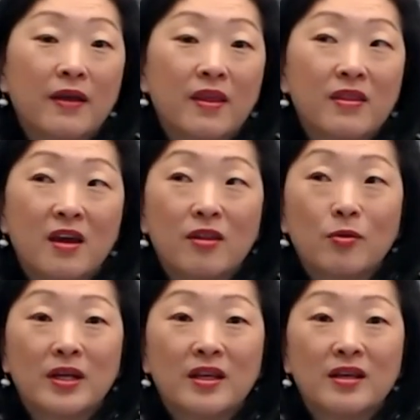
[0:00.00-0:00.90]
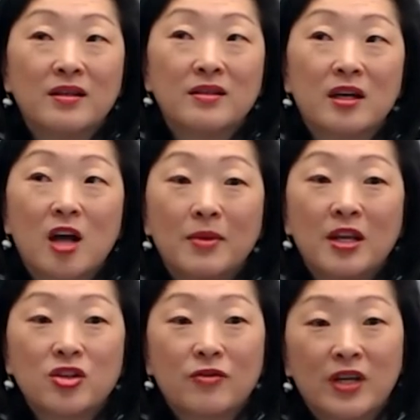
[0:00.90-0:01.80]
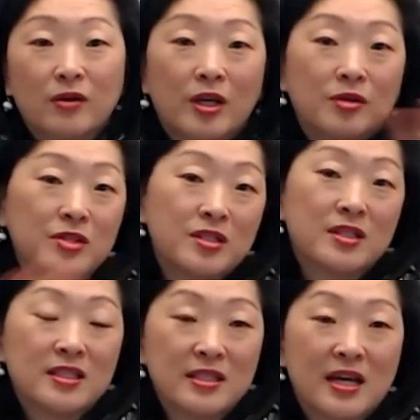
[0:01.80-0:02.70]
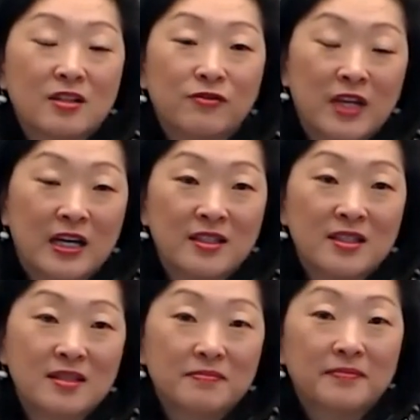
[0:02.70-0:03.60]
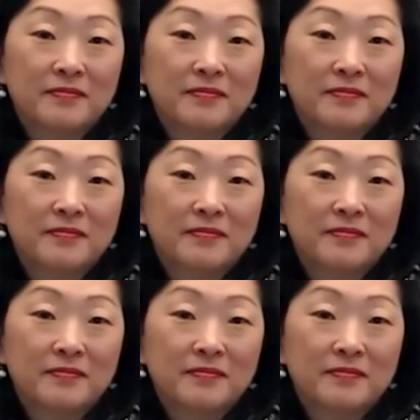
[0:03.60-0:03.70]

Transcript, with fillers: And then the other one is a combination of townhouses and stacked flats.